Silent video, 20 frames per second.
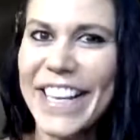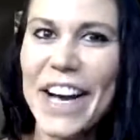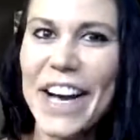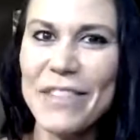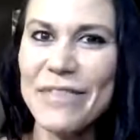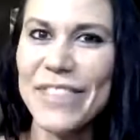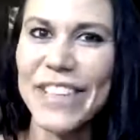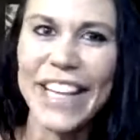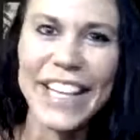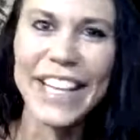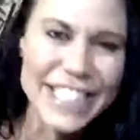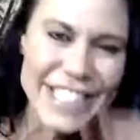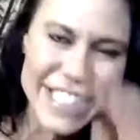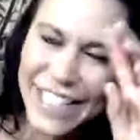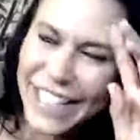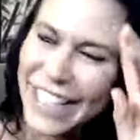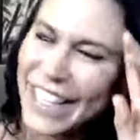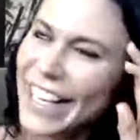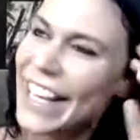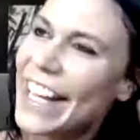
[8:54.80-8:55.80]
God bless.
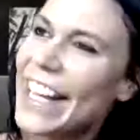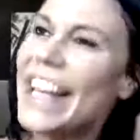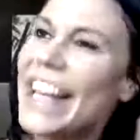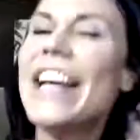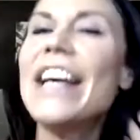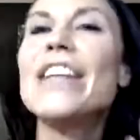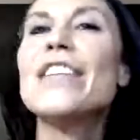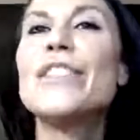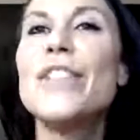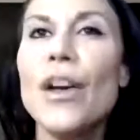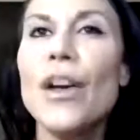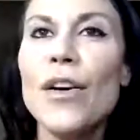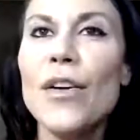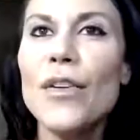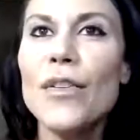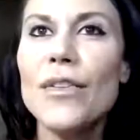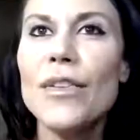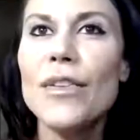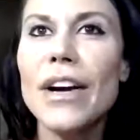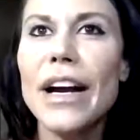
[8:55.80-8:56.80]

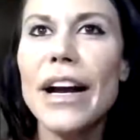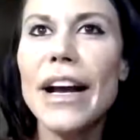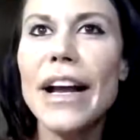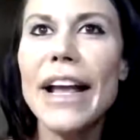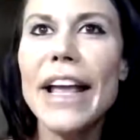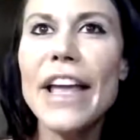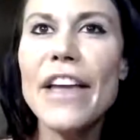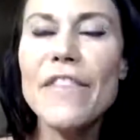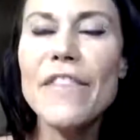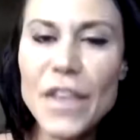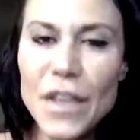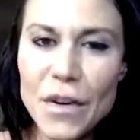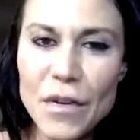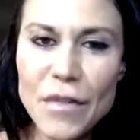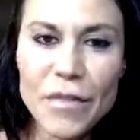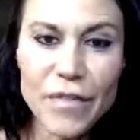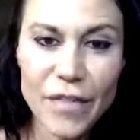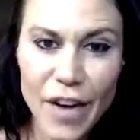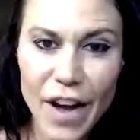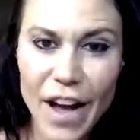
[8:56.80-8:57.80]
So, if you
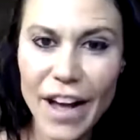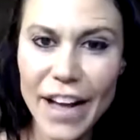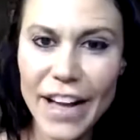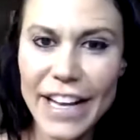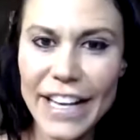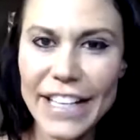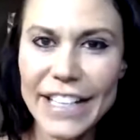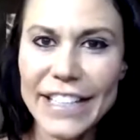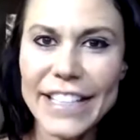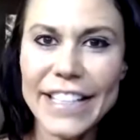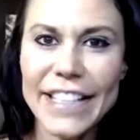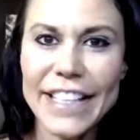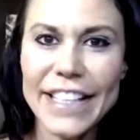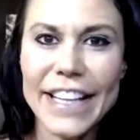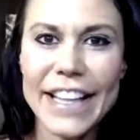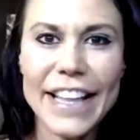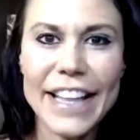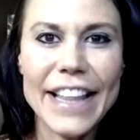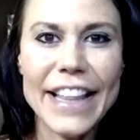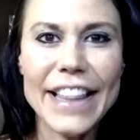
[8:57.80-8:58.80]
find
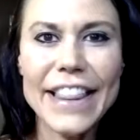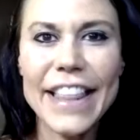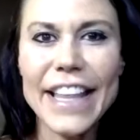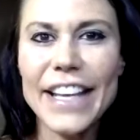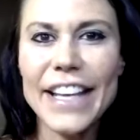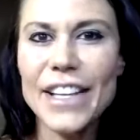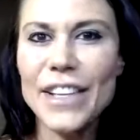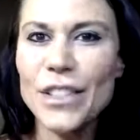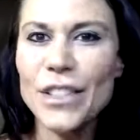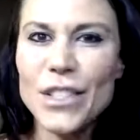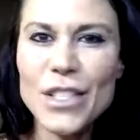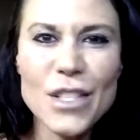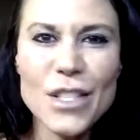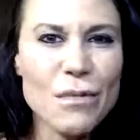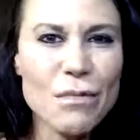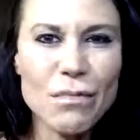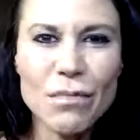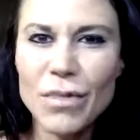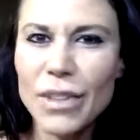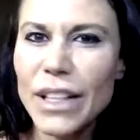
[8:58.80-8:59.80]
that you're just
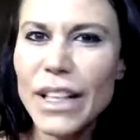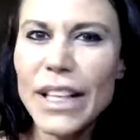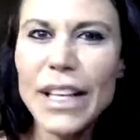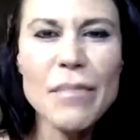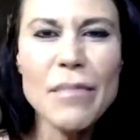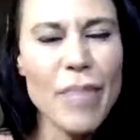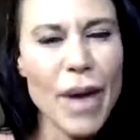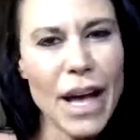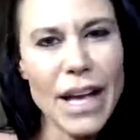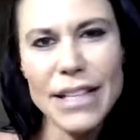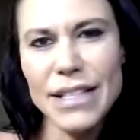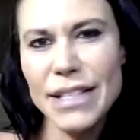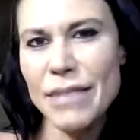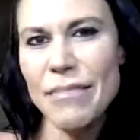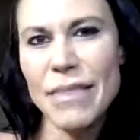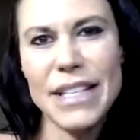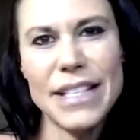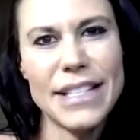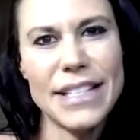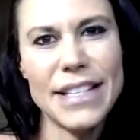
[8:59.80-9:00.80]
really
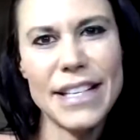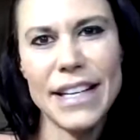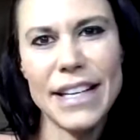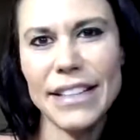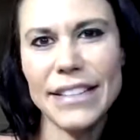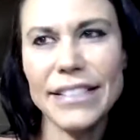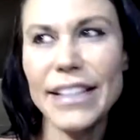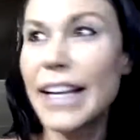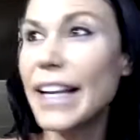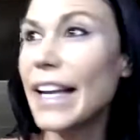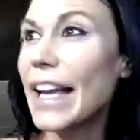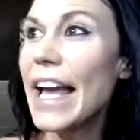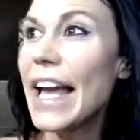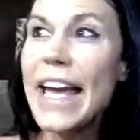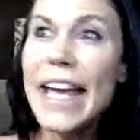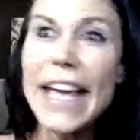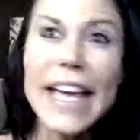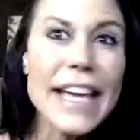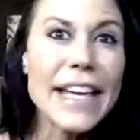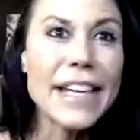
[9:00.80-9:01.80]
pessimistic, like
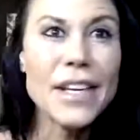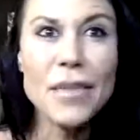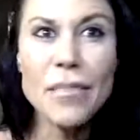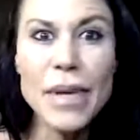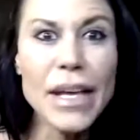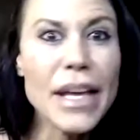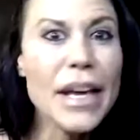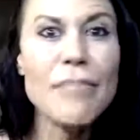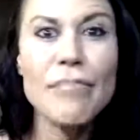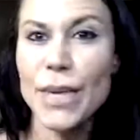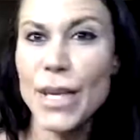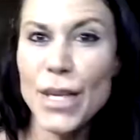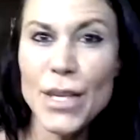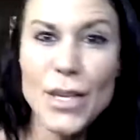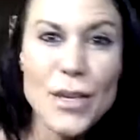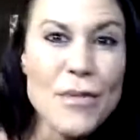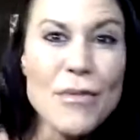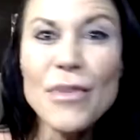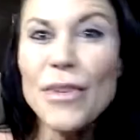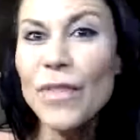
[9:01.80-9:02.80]
it could be a
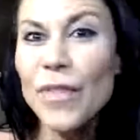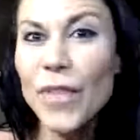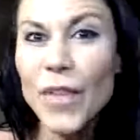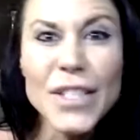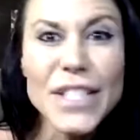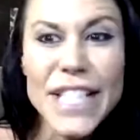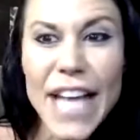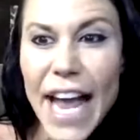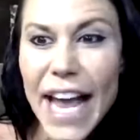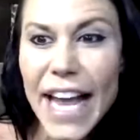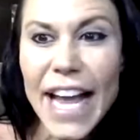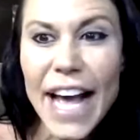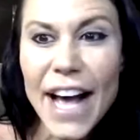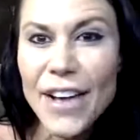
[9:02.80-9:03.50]
beautiful day